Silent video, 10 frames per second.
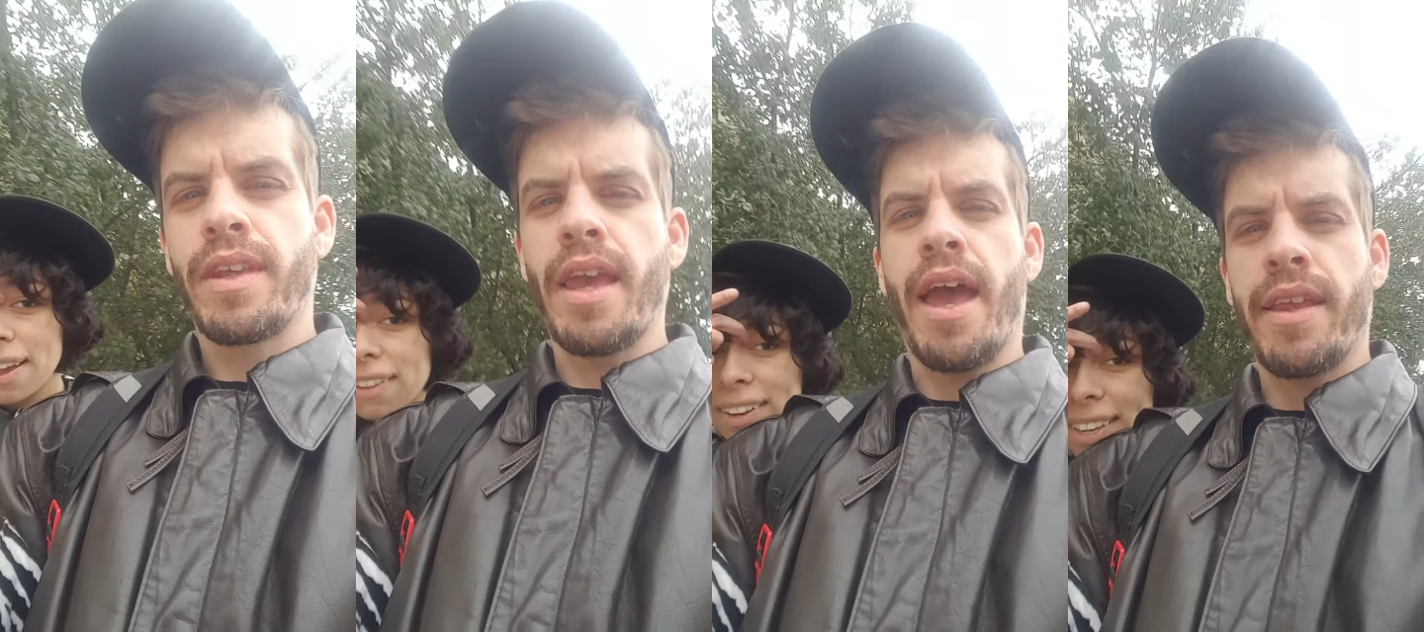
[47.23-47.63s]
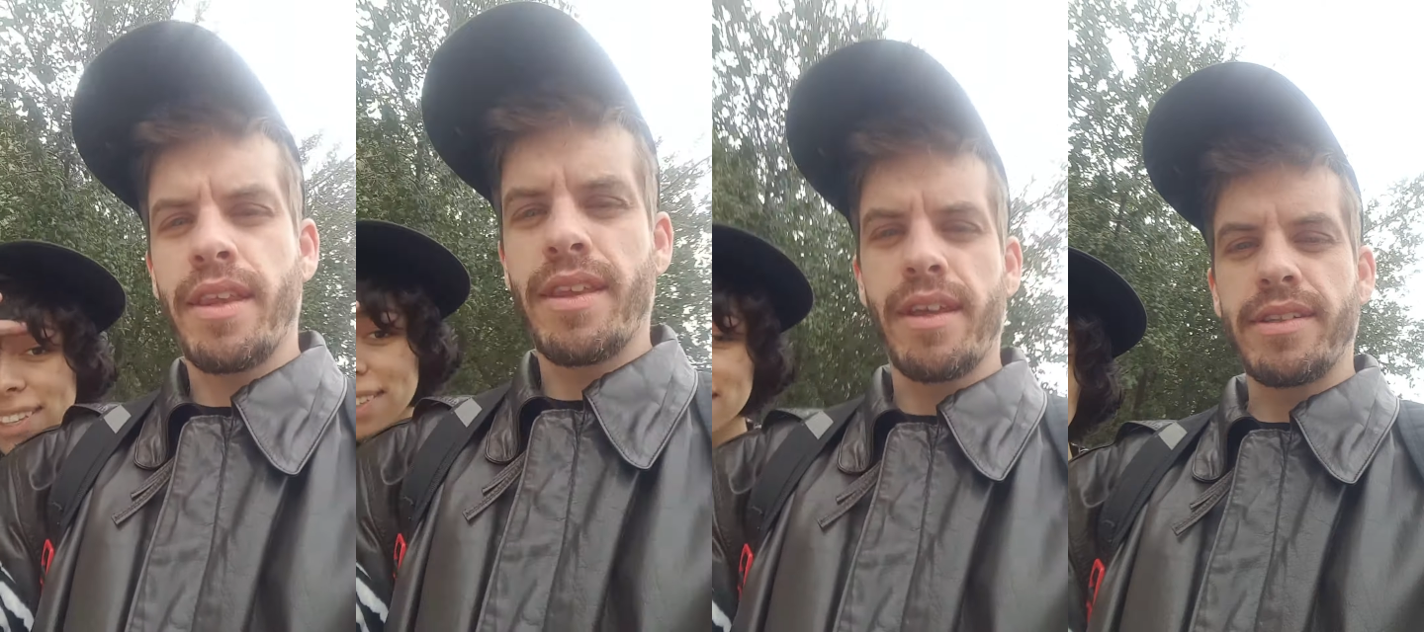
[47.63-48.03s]
how yeah, long
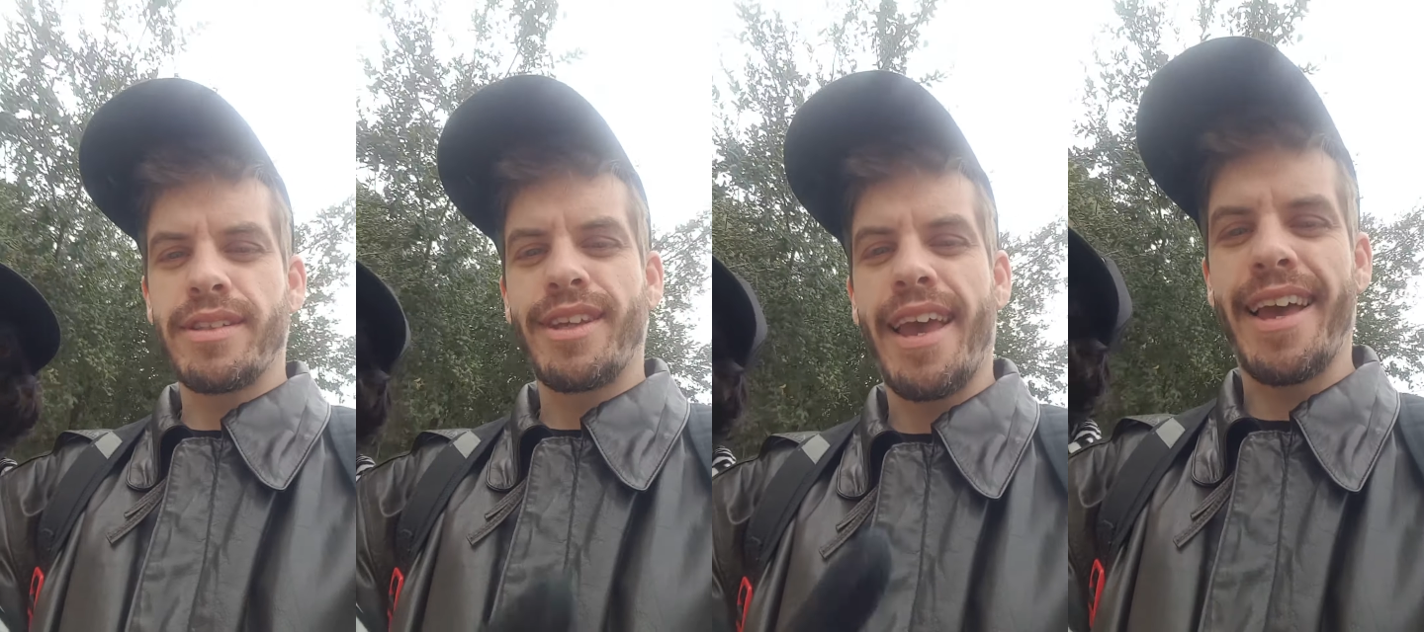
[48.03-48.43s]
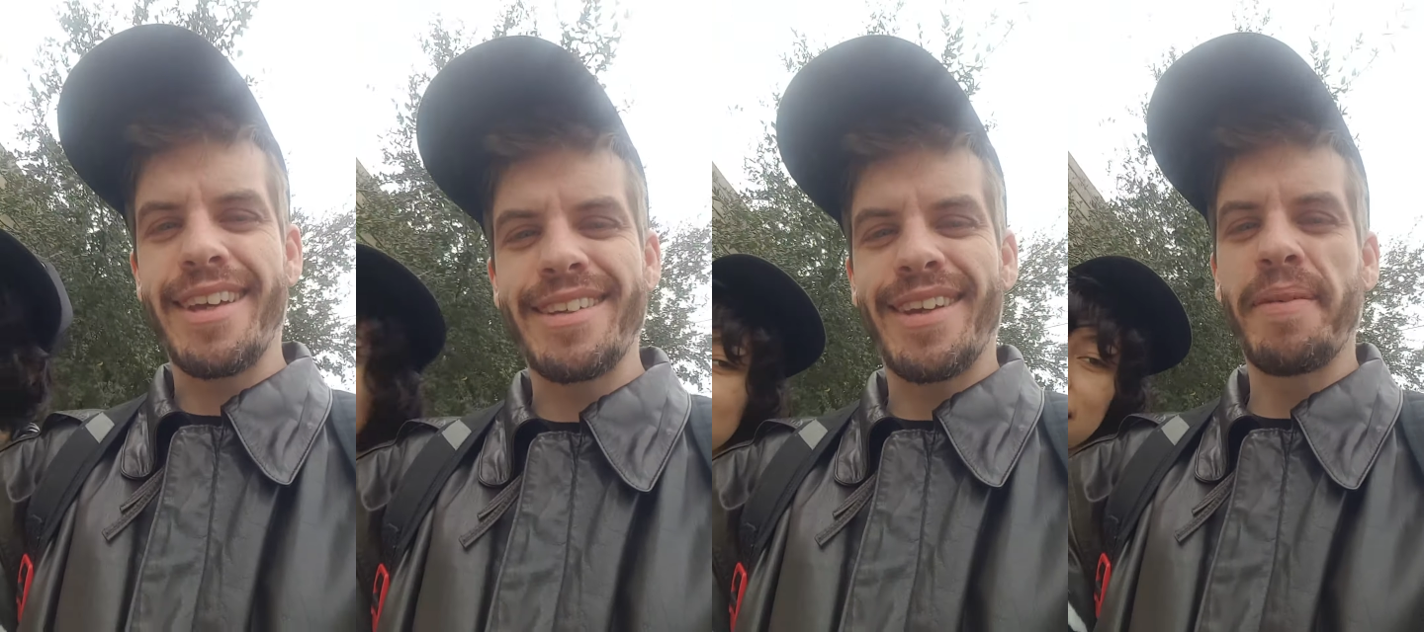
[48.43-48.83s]
Yeah, the thing do? is,
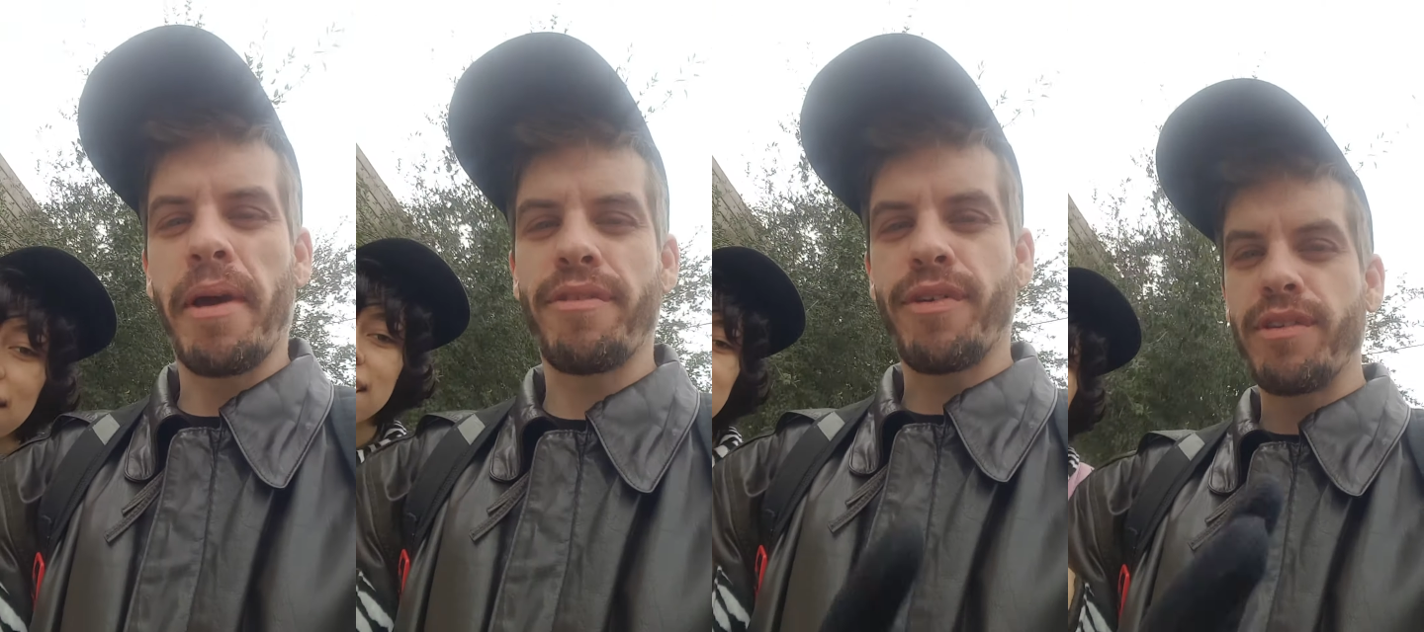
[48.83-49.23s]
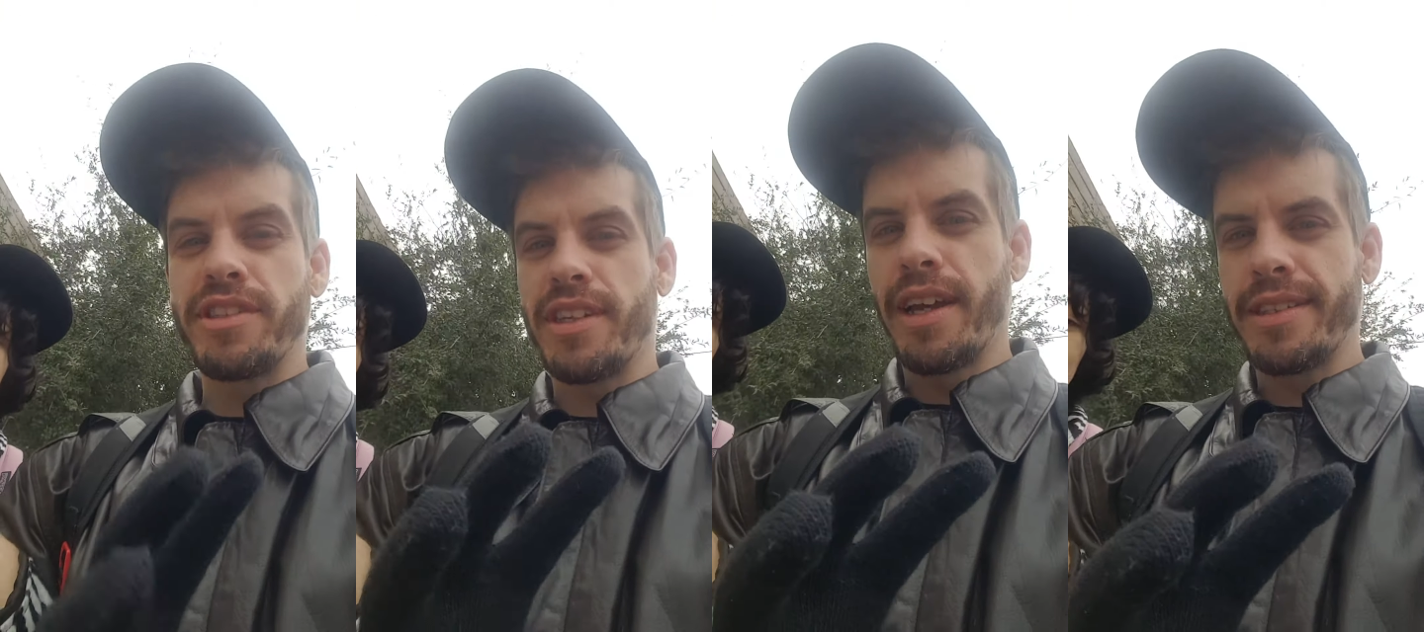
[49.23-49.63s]
yeah, my phone
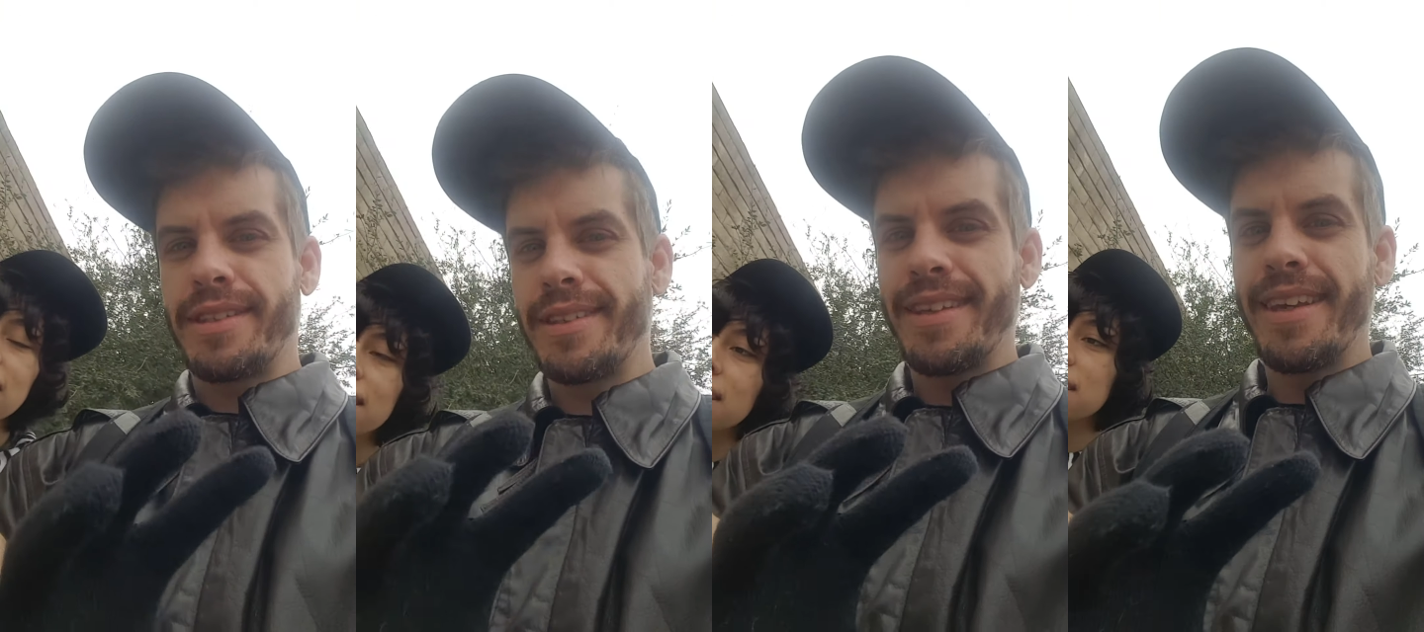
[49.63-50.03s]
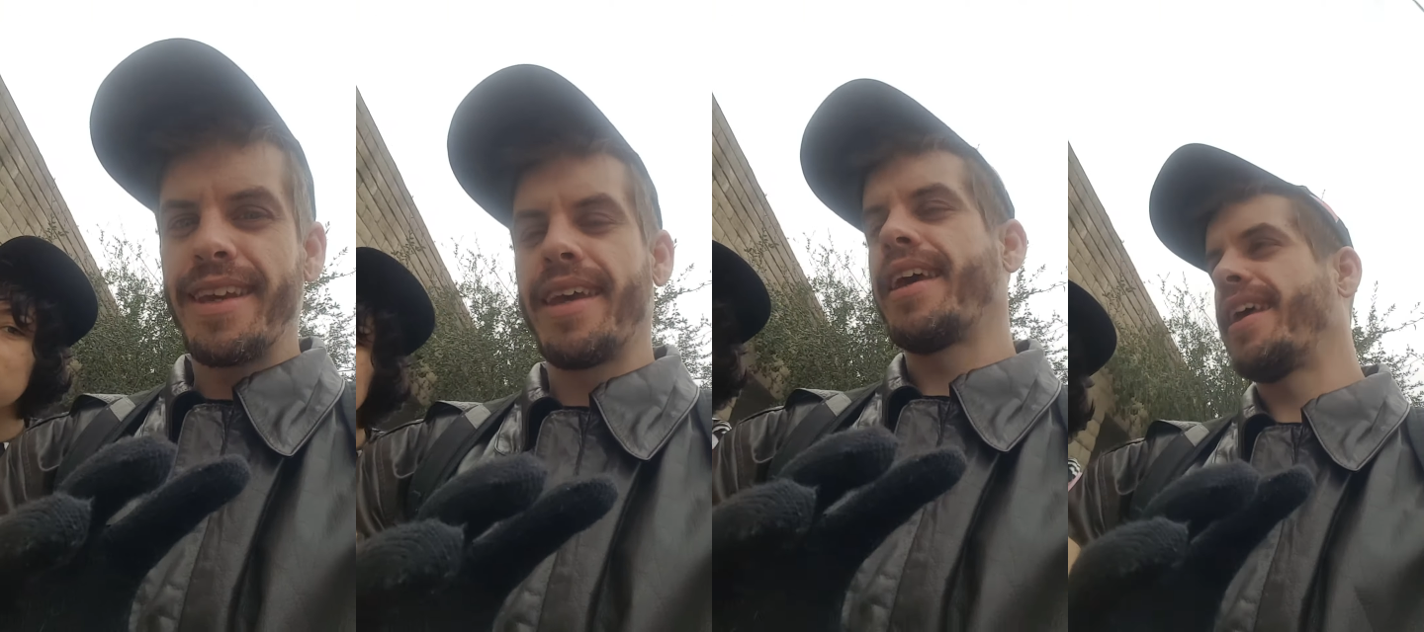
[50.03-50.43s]
sucks.
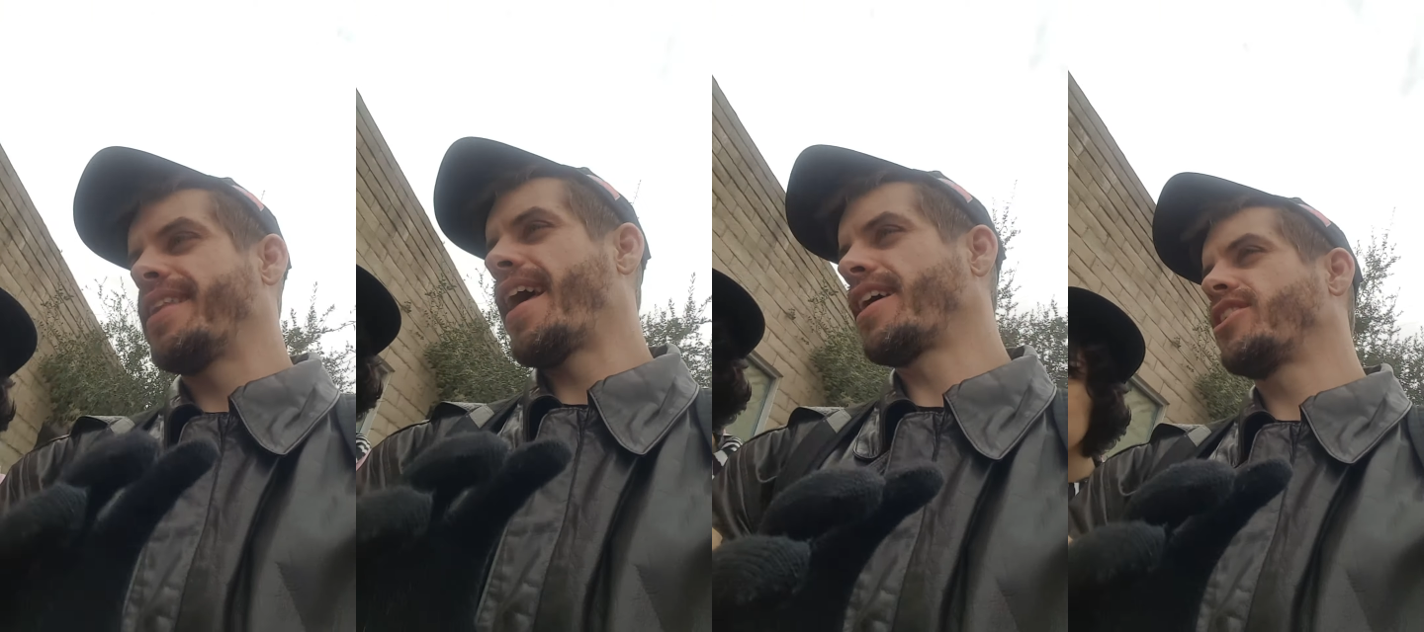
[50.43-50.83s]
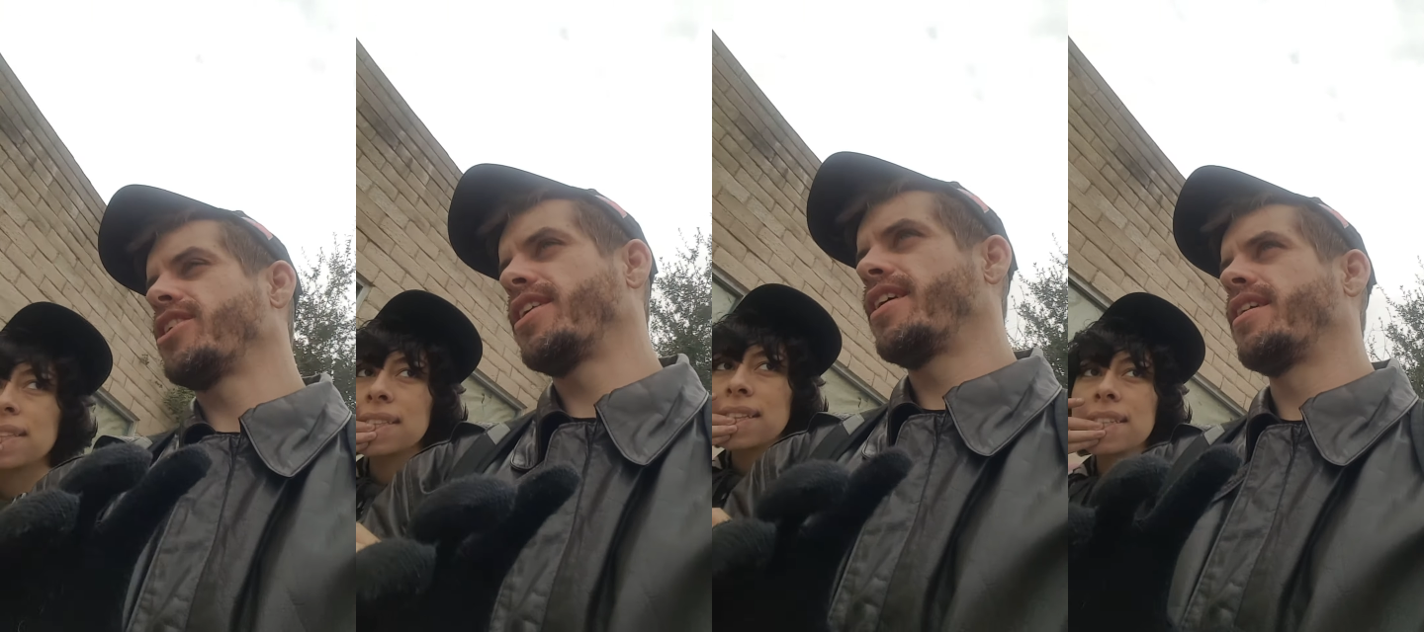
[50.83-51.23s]
And
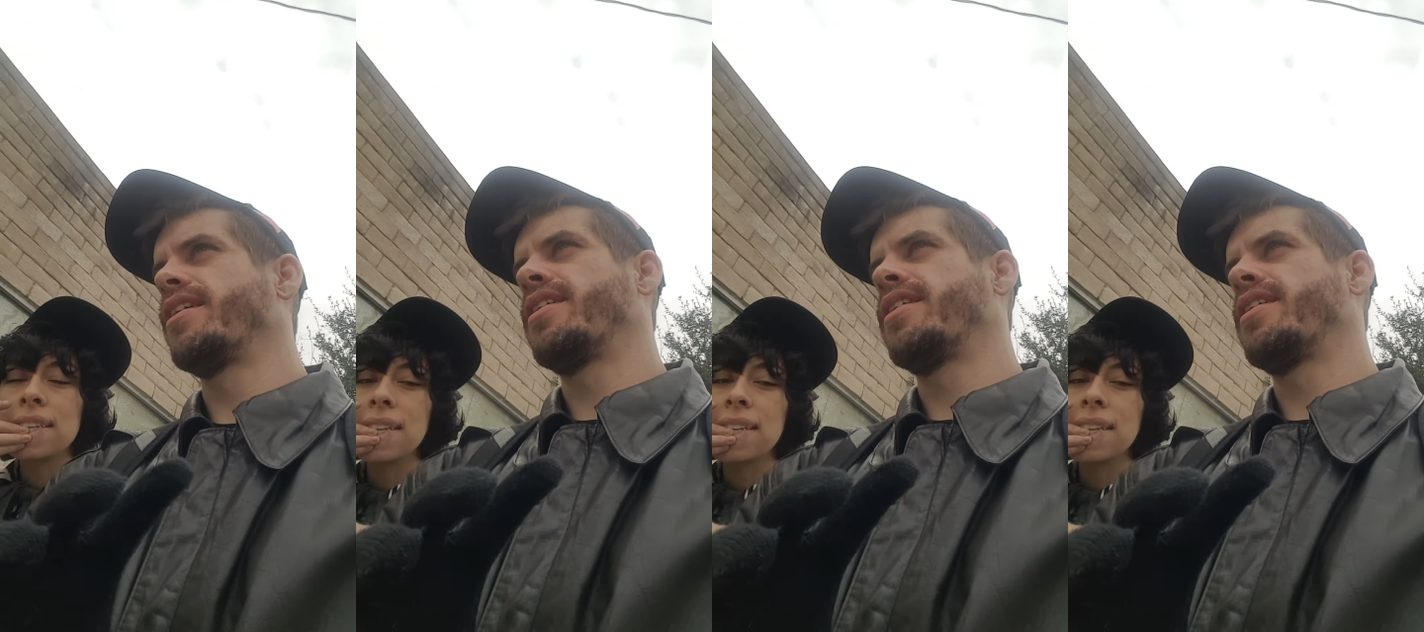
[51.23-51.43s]
actually,